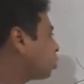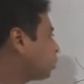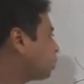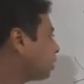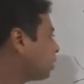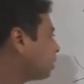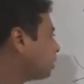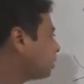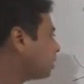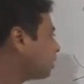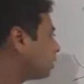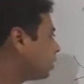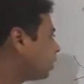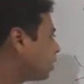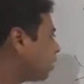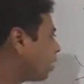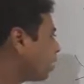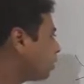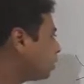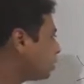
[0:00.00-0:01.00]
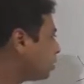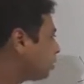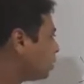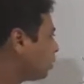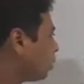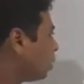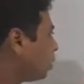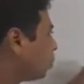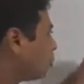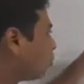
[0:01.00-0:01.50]
we can say that
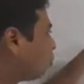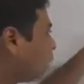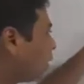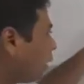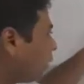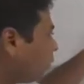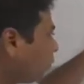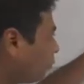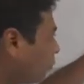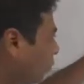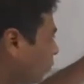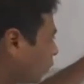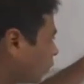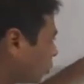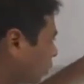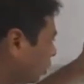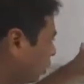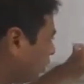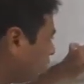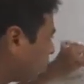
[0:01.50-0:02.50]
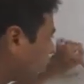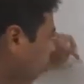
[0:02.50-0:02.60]
we have a function,